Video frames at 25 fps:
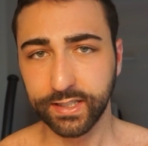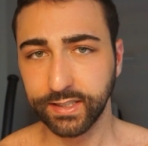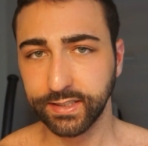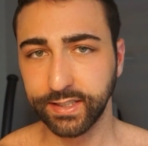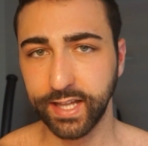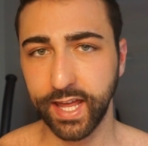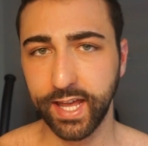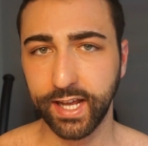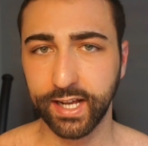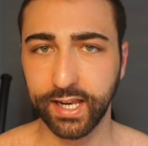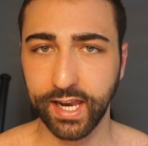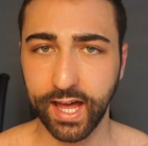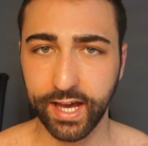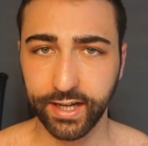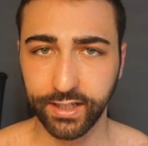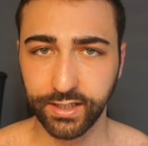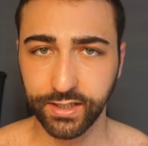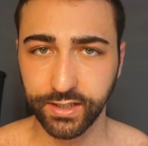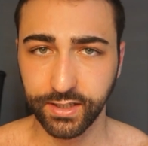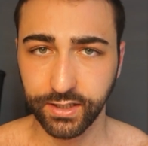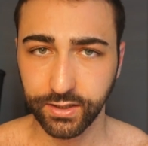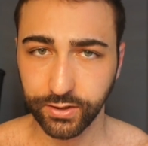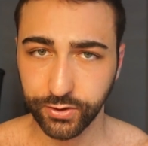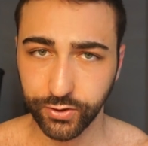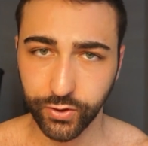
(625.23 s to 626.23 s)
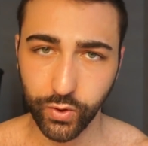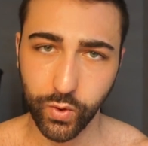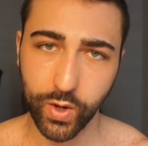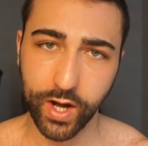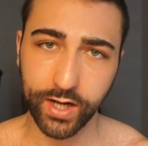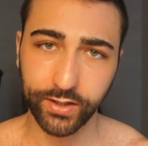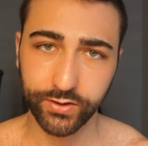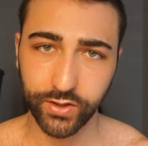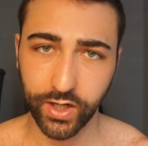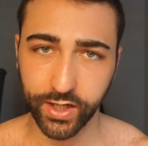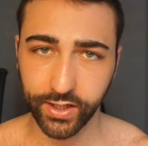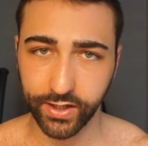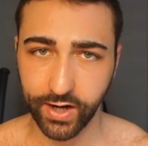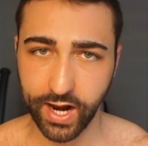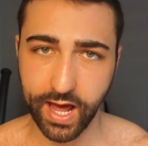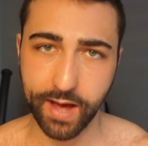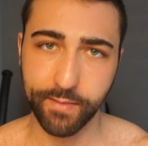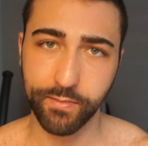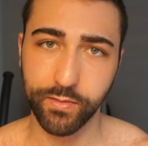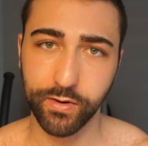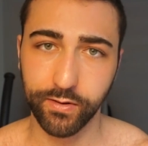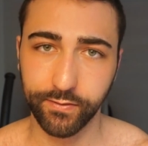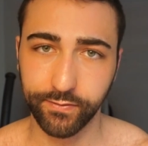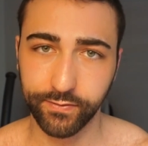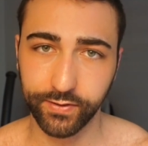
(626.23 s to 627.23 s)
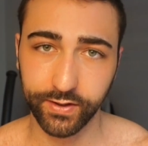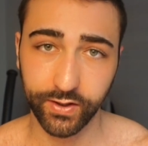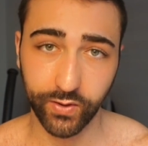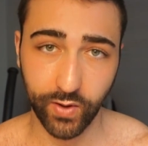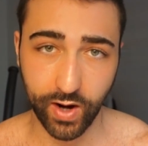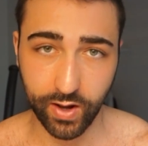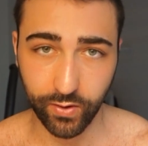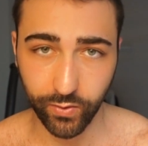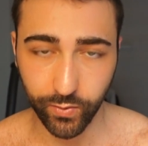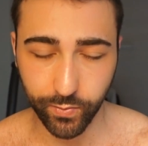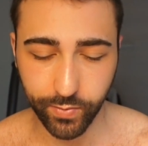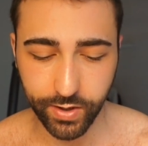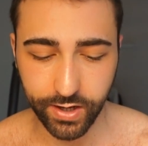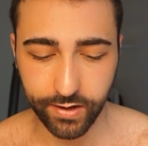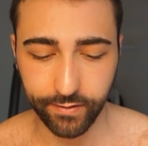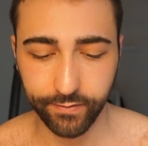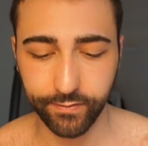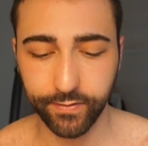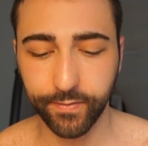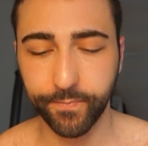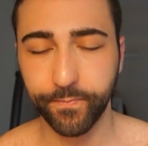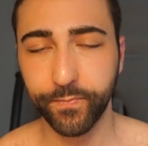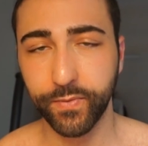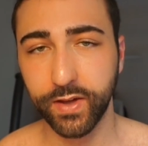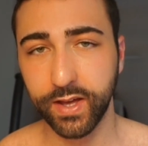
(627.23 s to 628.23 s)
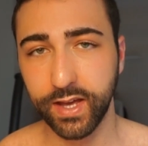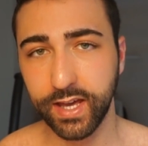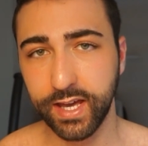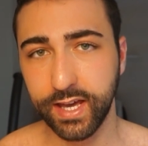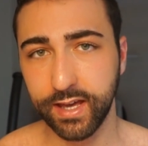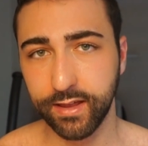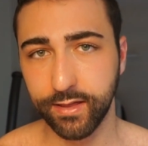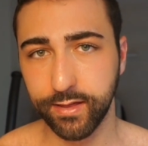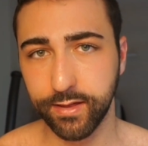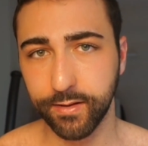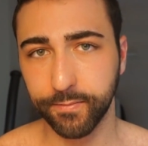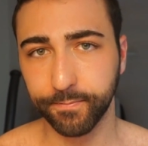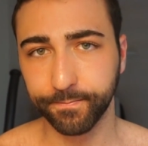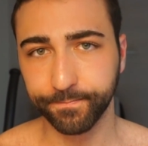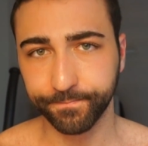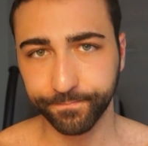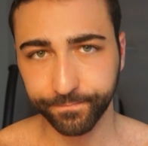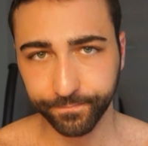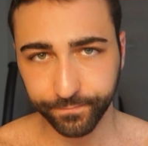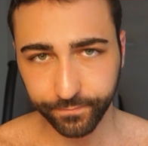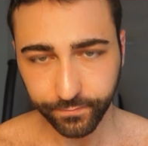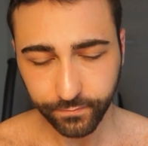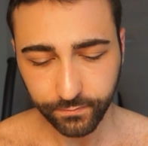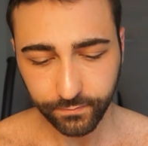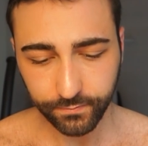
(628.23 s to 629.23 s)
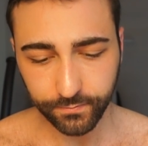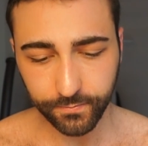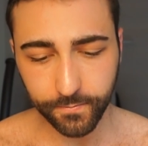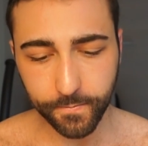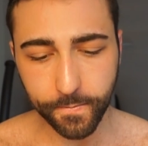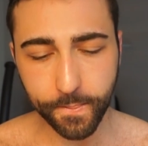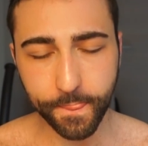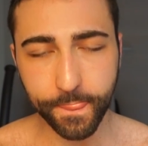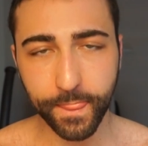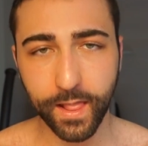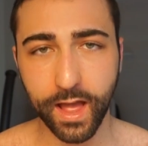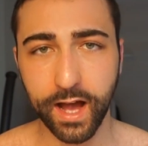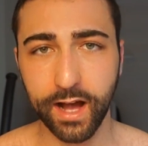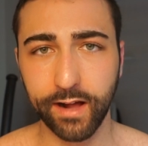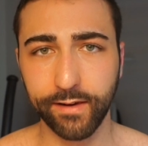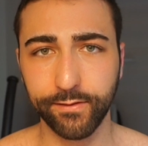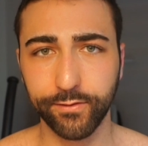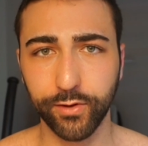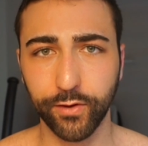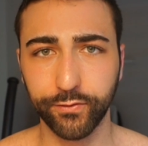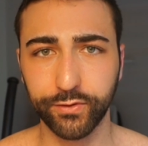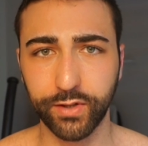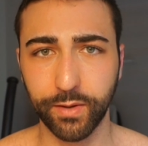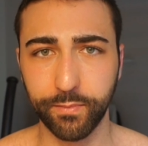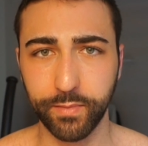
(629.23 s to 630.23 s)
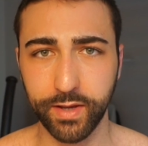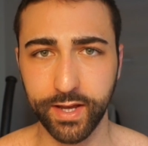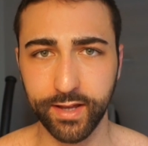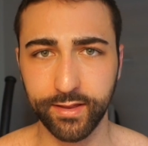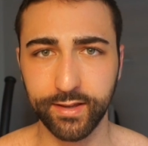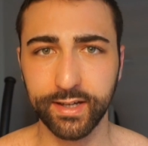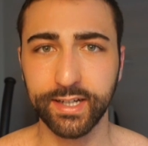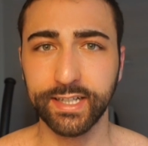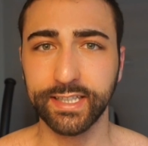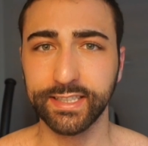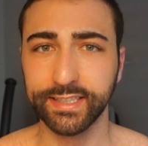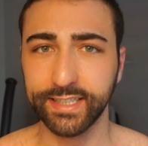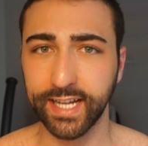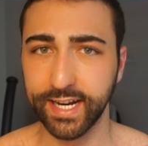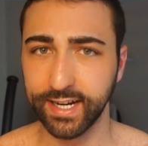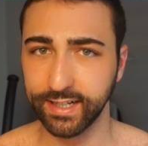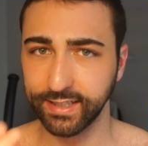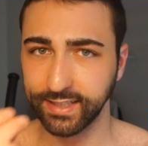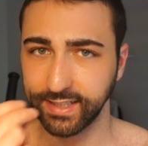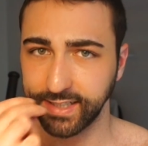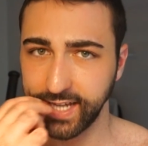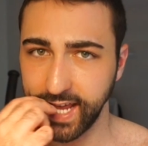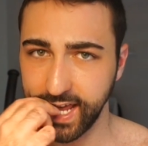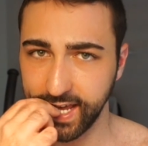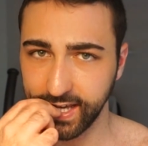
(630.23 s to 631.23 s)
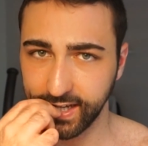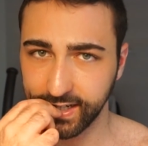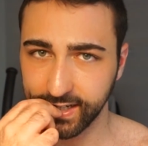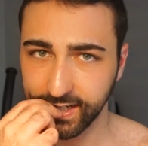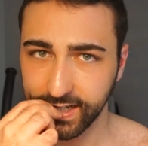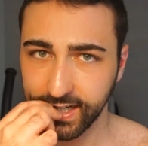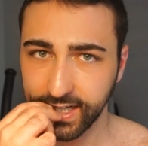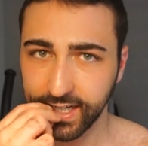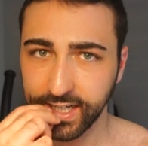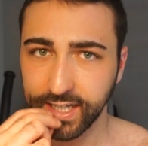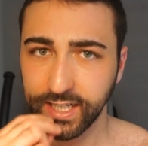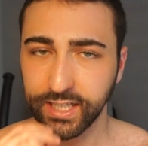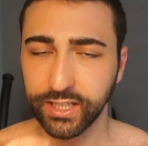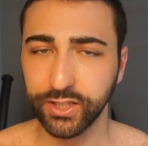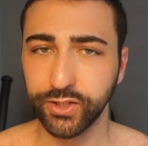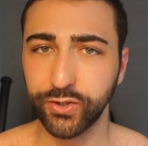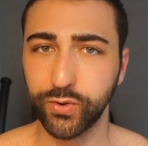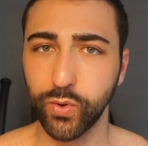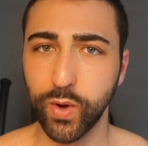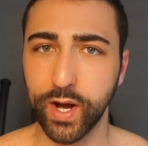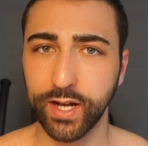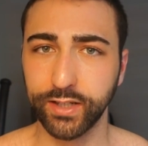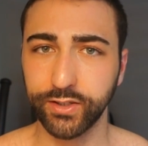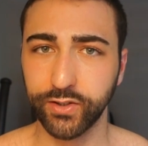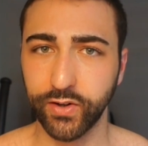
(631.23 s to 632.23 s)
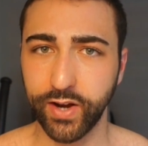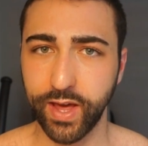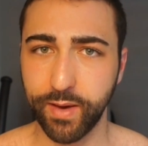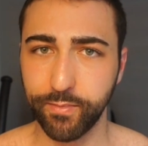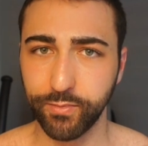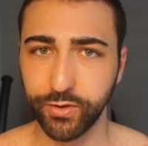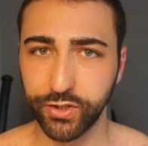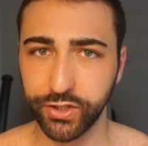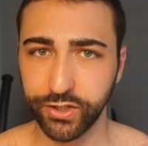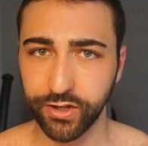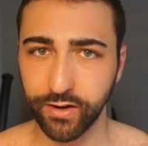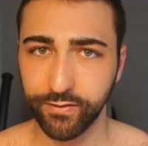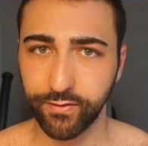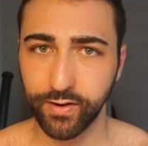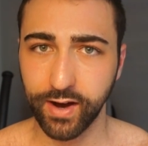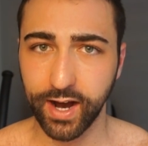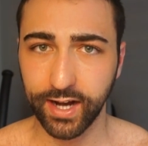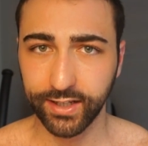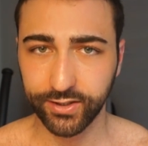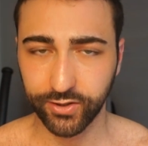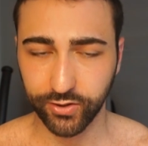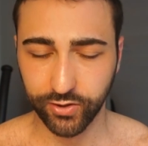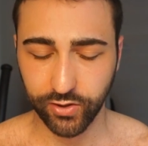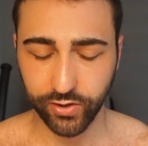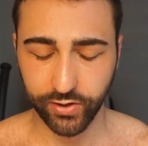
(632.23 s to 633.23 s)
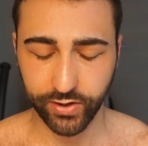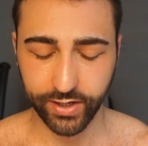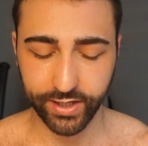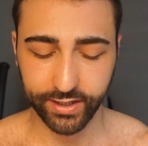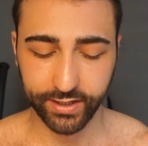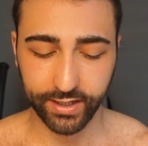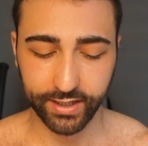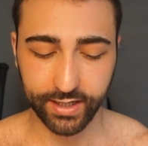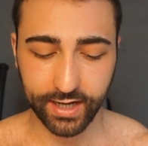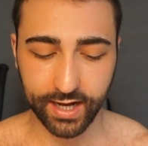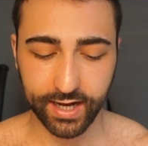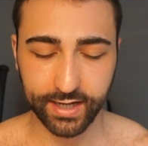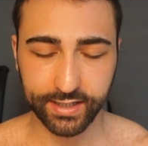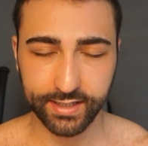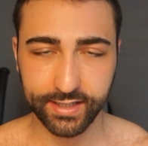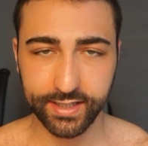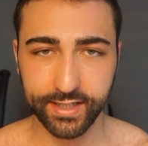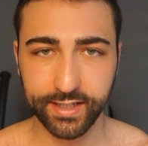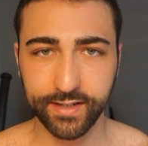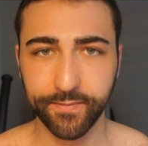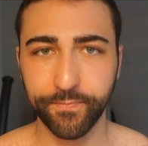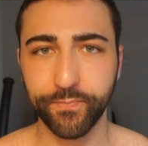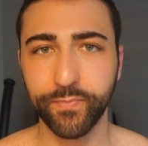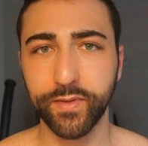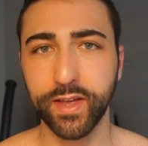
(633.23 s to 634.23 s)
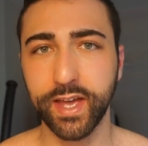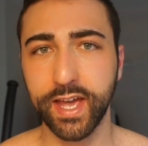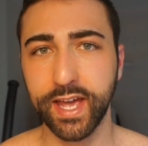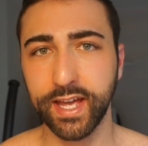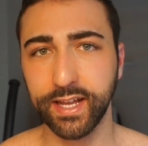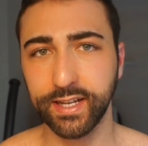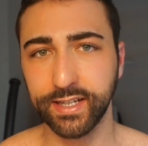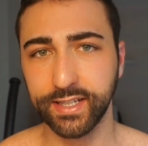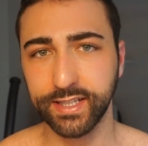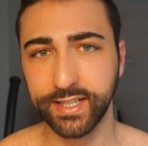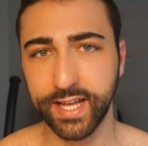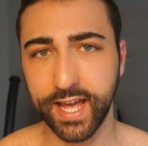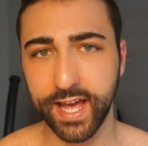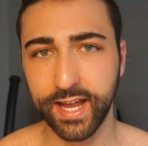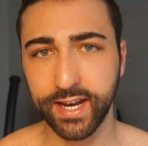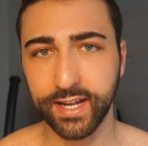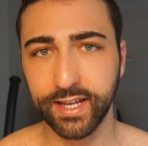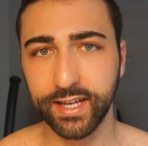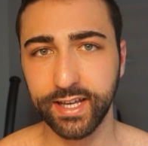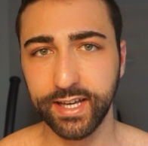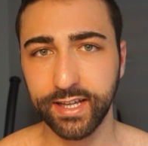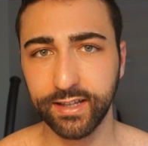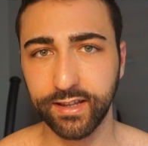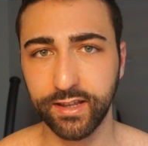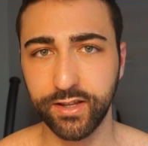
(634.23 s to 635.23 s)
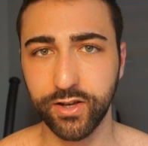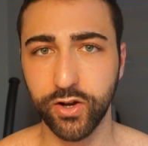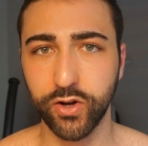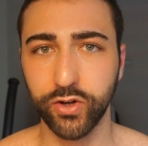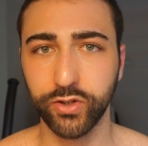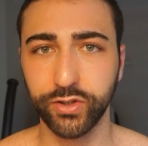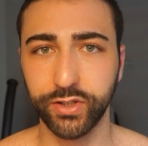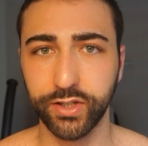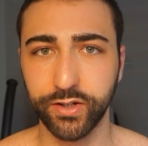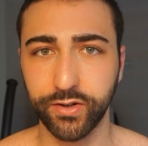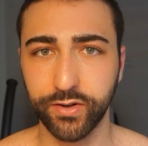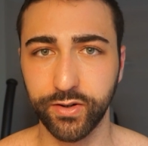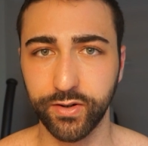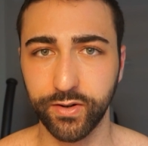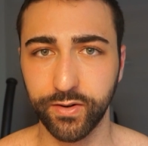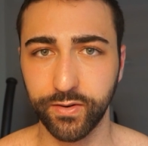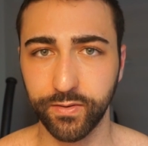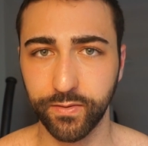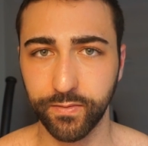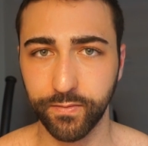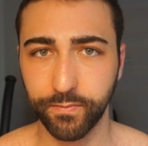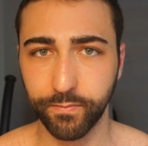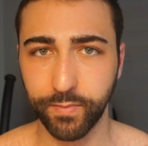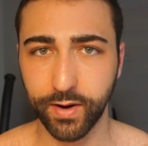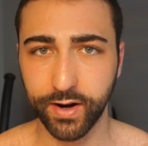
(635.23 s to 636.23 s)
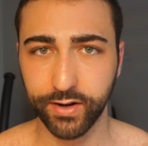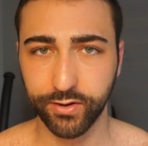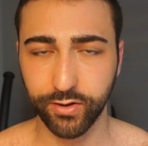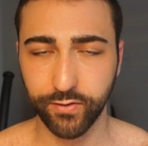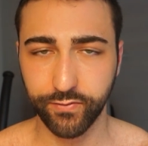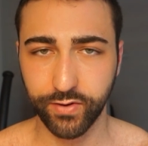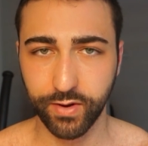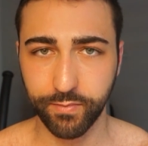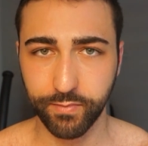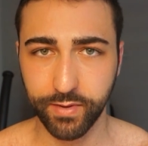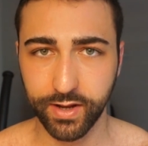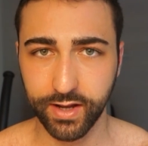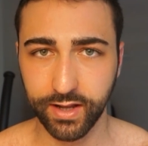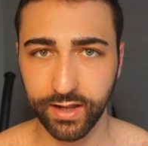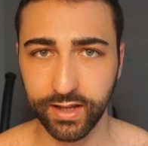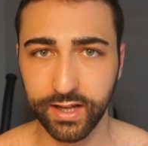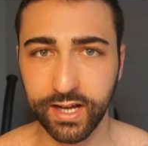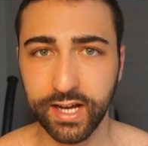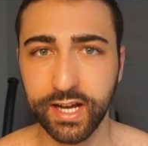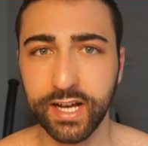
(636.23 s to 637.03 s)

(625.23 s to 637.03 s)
Take like 200 grams of ground beef, eat half of the meat, then take 200 mg of hydrochloric acid, and then eat the other part of the meal.